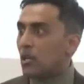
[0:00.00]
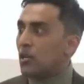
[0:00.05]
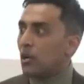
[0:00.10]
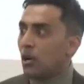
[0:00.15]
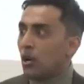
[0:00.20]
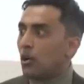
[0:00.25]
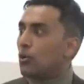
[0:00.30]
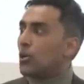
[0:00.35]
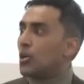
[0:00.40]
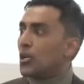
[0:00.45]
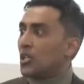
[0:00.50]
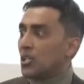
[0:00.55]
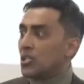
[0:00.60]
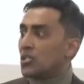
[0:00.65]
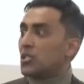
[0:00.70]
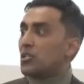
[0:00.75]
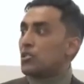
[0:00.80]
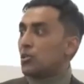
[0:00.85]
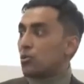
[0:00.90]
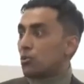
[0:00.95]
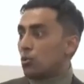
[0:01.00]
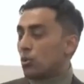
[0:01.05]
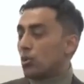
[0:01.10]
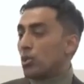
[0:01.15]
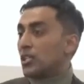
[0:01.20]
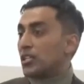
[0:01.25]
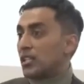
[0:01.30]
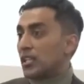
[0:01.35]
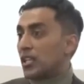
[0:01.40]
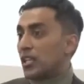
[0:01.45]
No, this is the
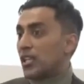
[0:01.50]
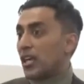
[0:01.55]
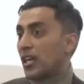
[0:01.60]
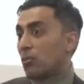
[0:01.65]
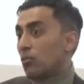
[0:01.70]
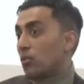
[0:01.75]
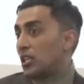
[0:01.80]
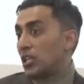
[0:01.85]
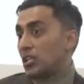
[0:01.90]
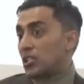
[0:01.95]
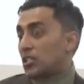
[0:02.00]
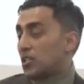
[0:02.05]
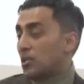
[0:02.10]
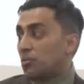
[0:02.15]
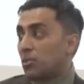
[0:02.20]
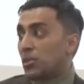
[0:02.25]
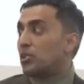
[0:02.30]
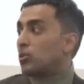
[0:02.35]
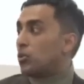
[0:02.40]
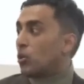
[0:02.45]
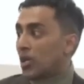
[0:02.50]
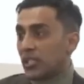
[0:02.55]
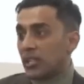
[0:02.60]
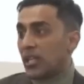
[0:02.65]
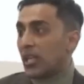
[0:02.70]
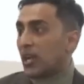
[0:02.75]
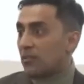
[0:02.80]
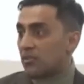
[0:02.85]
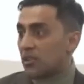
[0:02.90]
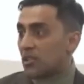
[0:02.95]
ruling that they get when they simply look at
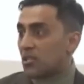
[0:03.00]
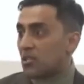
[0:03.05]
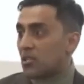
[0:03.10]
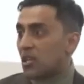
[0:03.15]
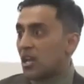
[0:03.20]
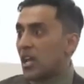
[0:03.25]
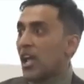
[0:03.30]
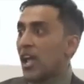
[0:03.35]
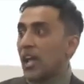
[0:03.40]
the evidence